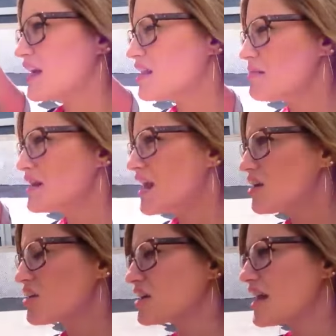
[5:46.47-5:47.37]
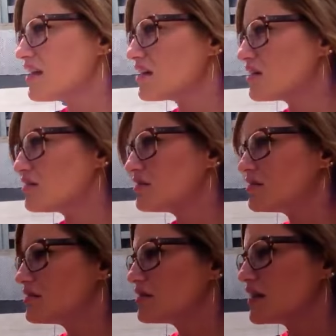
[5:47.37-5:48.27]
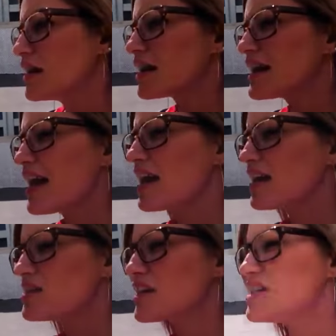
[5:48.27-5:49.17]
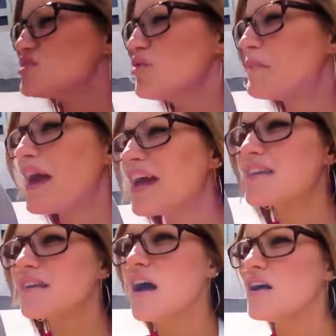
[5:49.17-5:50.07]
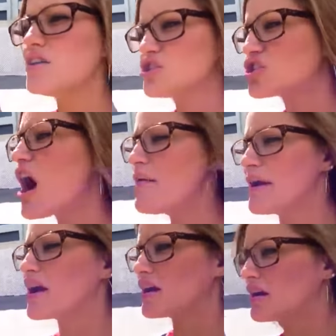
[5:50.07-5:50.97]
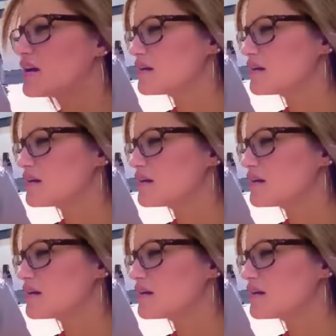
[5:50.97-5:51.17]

pink lemonade or a yellow? Could I get you a pink strawberry?